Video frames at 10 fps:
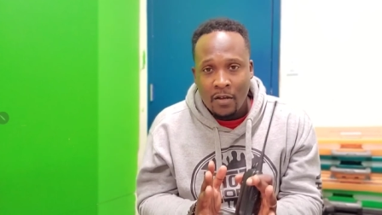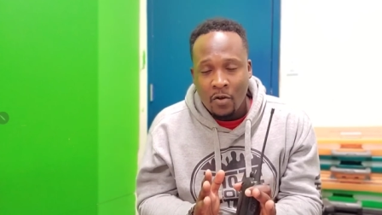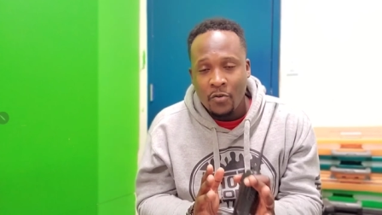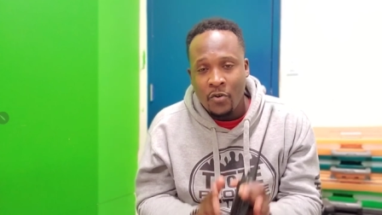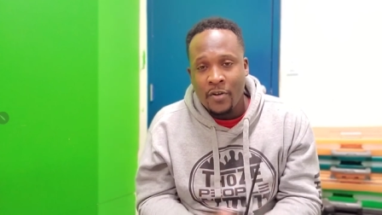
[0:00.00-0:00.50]

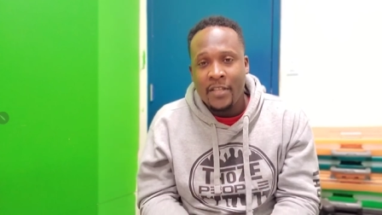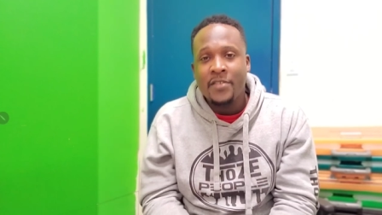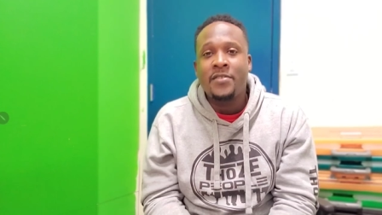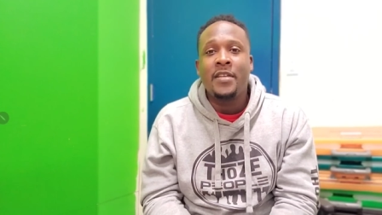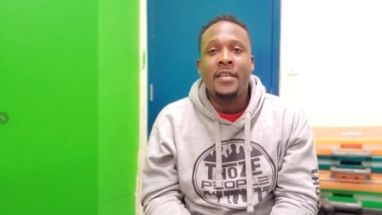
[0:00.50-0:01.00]
Hold on to
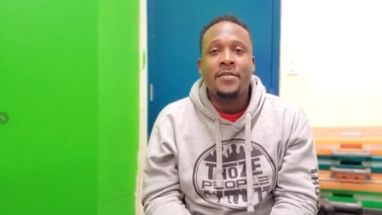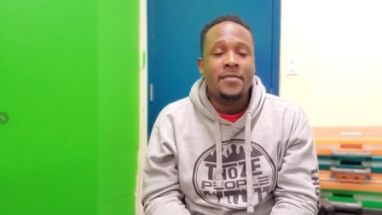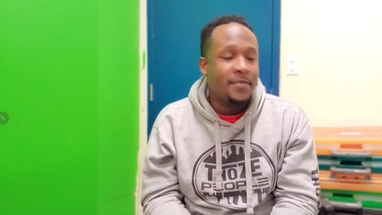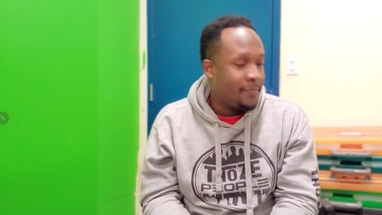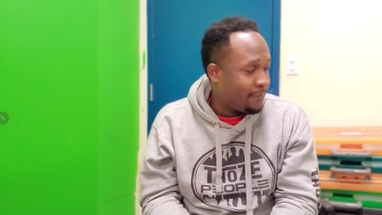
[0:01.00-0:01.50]
your
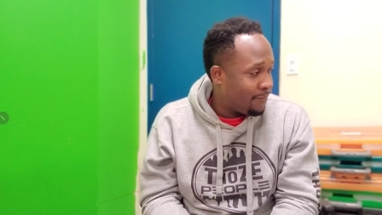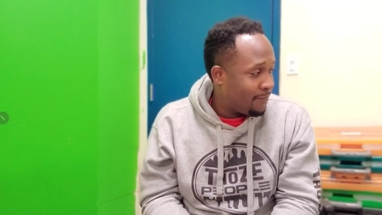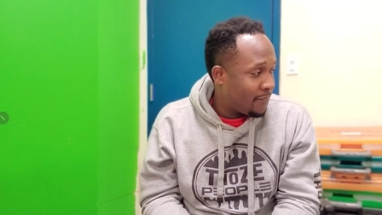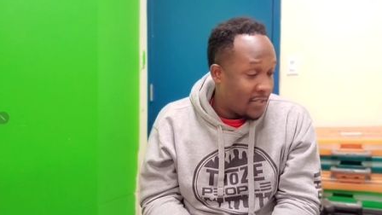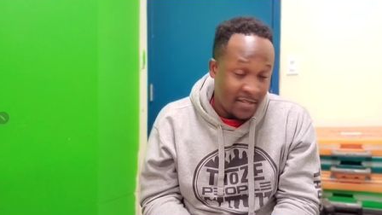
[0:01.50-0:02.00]
seats,
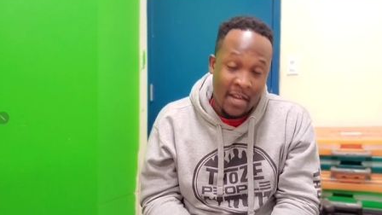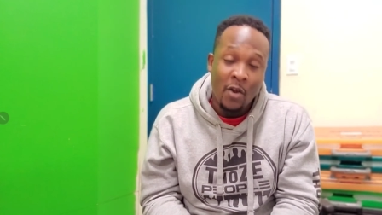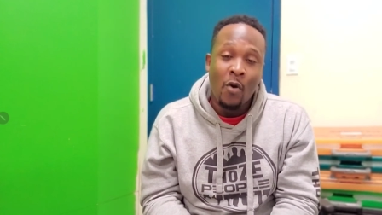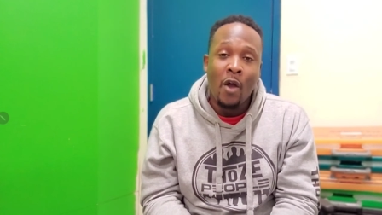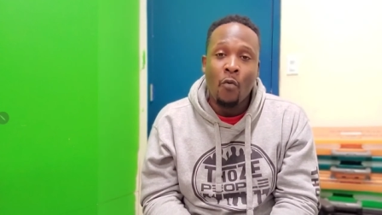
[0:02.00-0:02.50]
because I
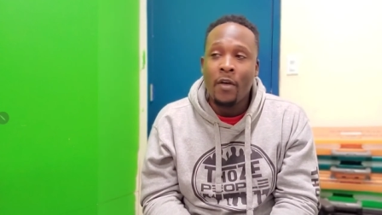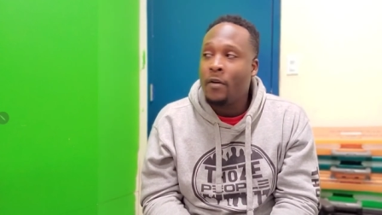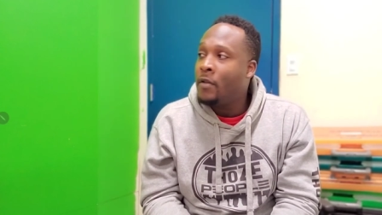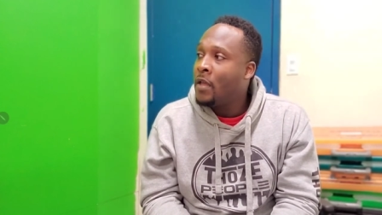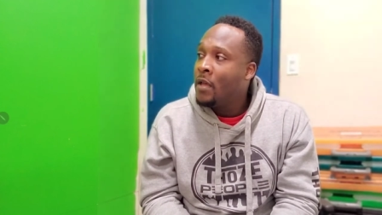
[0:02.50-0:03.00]
know I
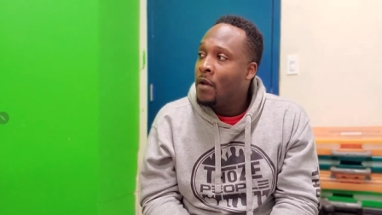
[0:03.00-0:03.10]
will.